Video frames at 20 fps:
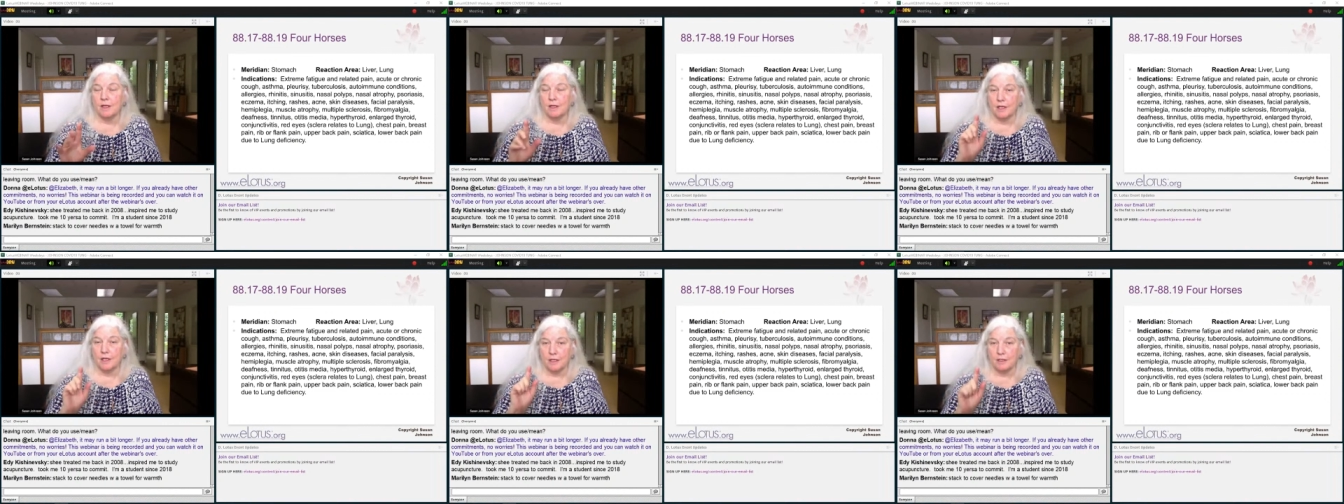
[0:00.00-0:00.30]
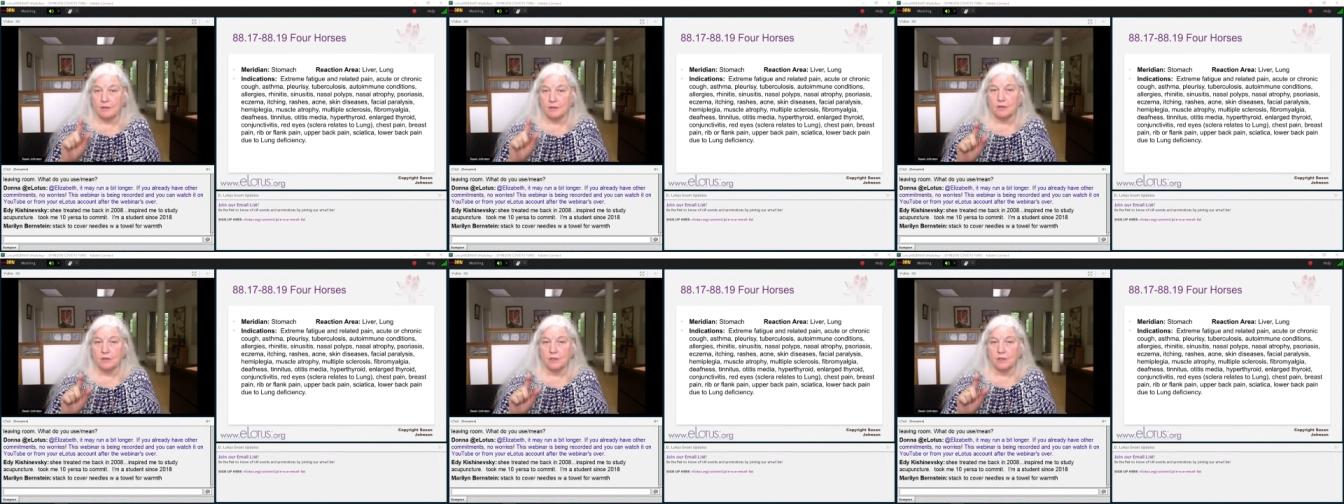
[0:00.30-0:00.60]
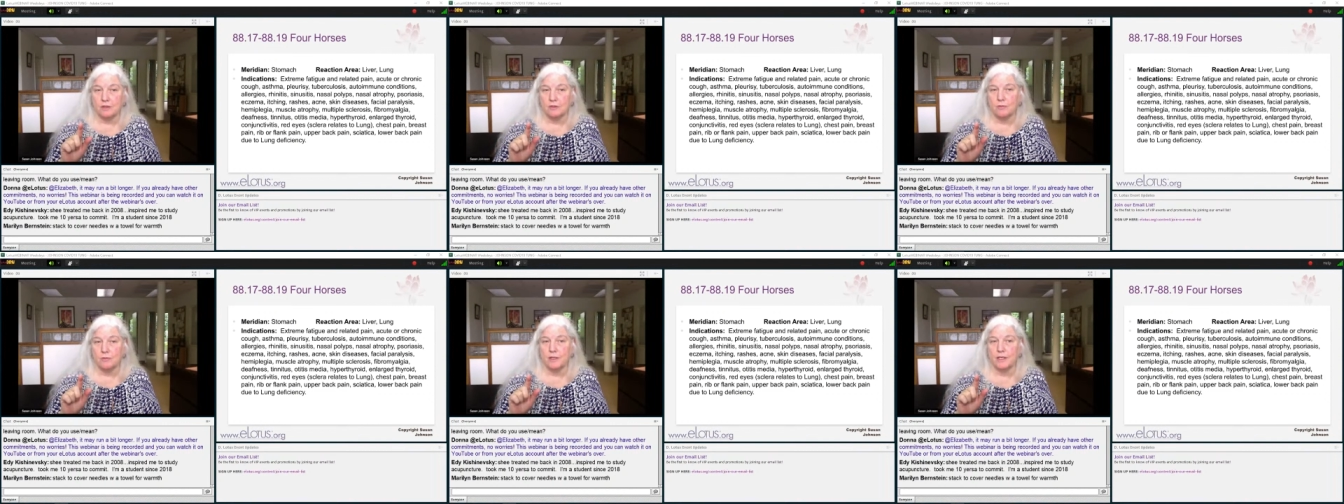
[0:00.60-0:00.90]
Okay, look
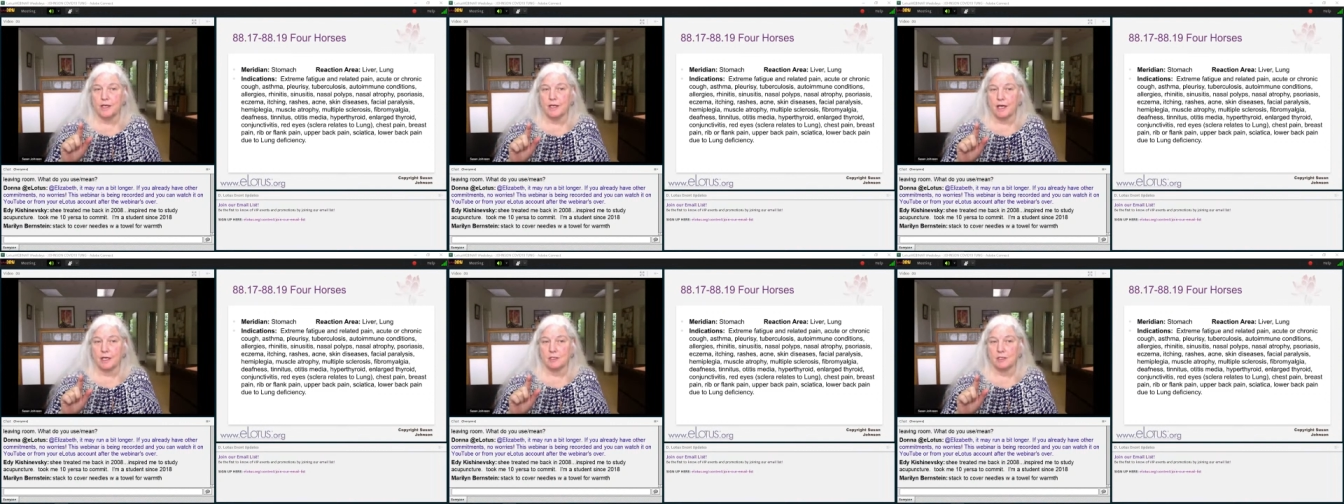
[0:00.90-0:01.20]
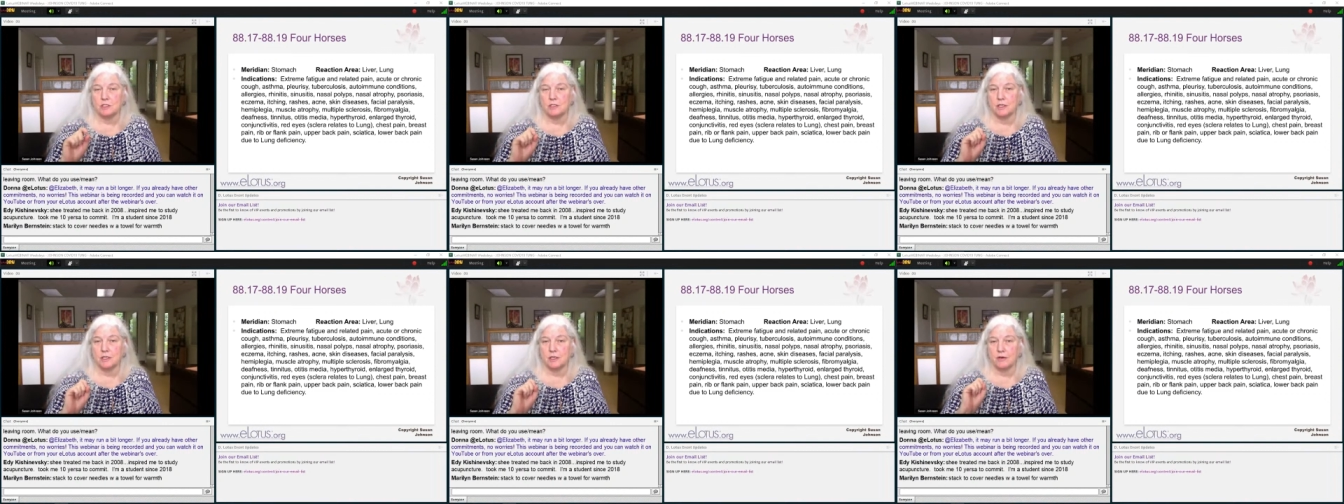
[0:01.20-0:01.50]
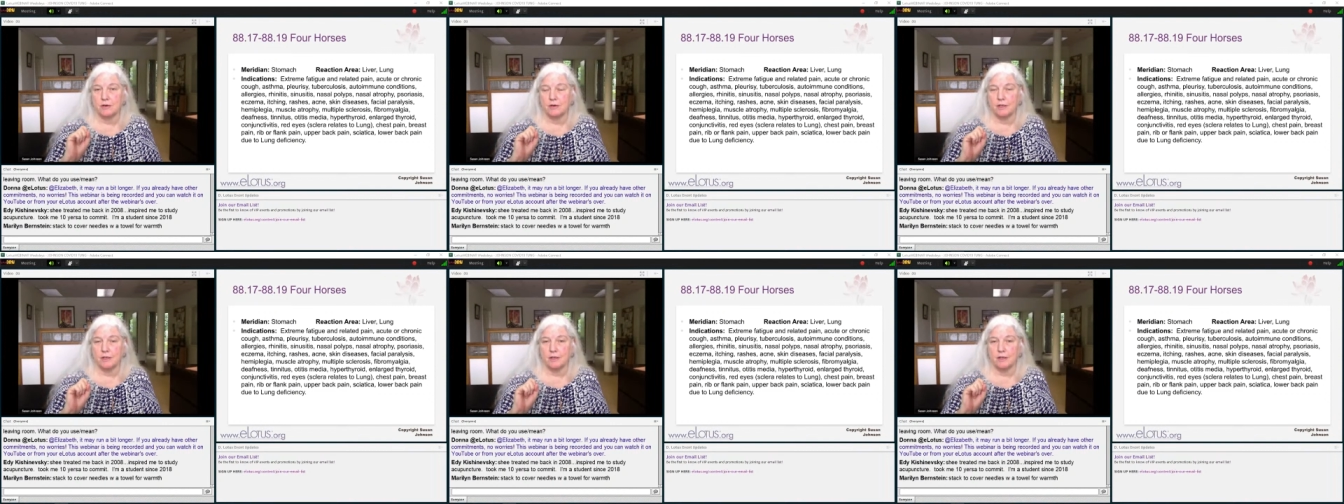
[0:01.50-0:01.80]
at the reaction
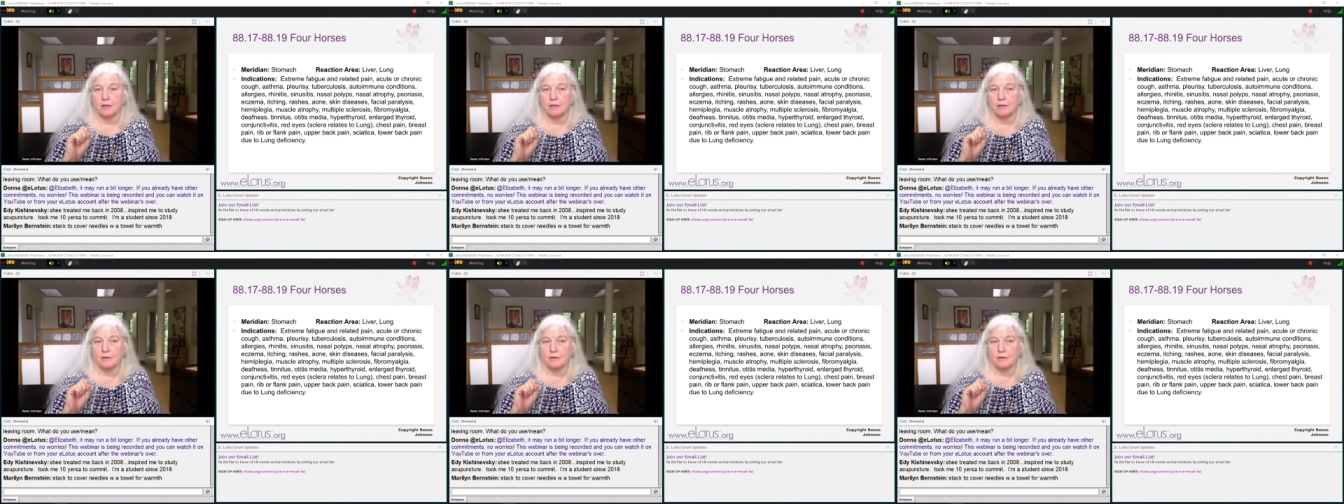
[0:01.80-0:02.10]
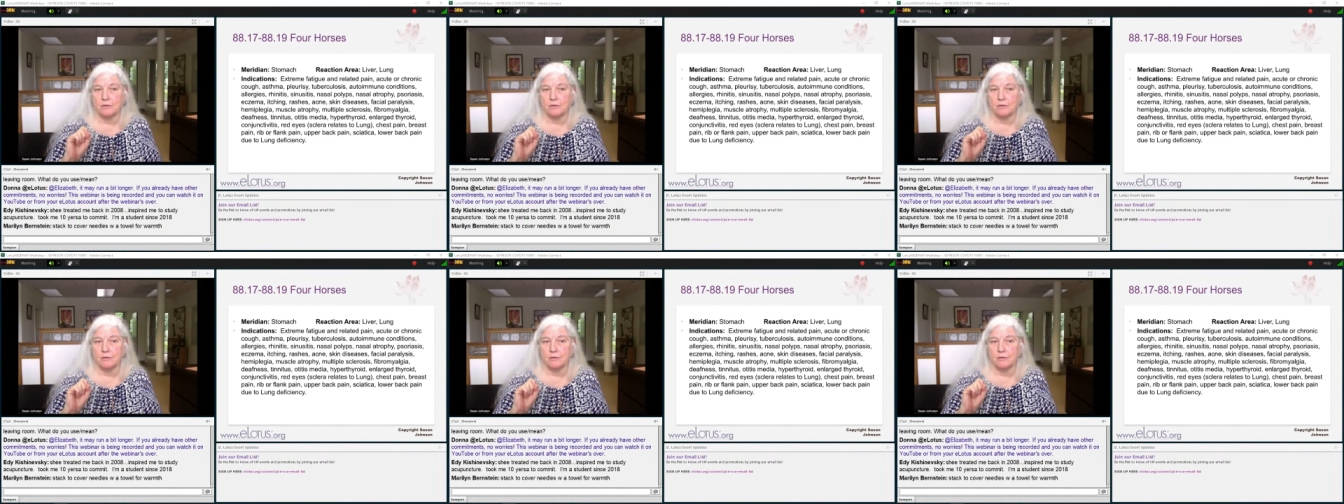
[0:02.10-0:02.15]
area.